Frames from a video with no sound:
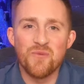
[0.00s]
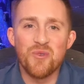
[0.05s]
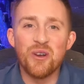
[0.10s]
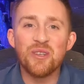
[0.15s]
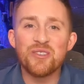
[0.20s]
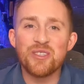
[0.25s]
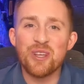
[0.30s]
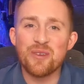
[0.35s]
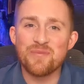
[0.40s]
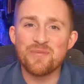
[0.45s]

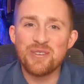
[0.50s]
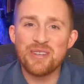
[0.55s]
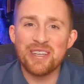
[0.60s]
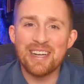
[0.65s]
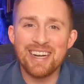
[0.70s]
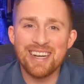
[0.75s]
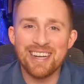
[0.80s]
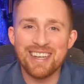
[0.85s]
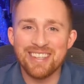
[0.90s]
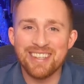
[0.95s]
What's up, you
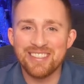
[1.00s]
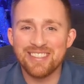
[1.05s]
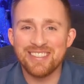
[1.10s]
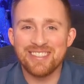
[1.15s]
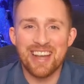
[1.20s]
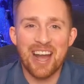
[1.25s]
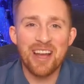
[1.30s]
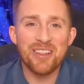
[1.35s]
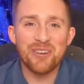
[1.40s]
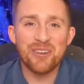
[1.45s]
guys?
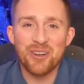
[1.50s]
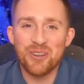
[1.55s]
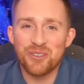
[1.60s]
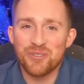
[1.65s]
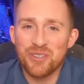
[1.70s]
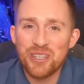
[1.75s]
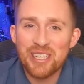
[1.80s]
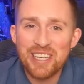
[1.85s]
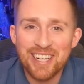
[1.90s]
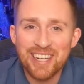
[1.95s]
Tyler
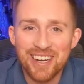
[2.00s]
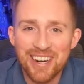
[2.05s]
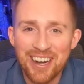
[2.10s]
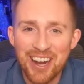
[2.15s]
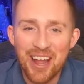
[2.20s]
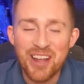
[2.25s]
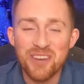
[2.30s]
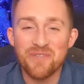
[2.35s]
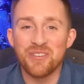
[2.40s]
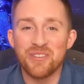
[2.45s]
Huxford
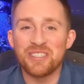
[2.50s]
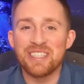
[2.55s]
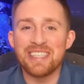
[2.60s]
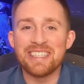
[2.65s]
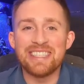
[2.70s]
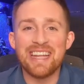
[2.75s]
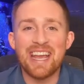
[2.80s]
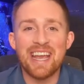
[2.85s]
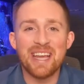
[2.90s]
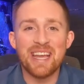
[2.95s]
here, and for
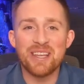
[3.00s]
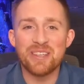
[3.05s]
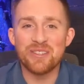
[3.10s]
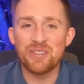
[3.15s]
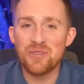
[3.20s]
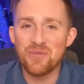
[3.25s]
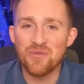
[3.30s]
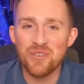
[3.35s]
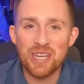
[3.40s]
today's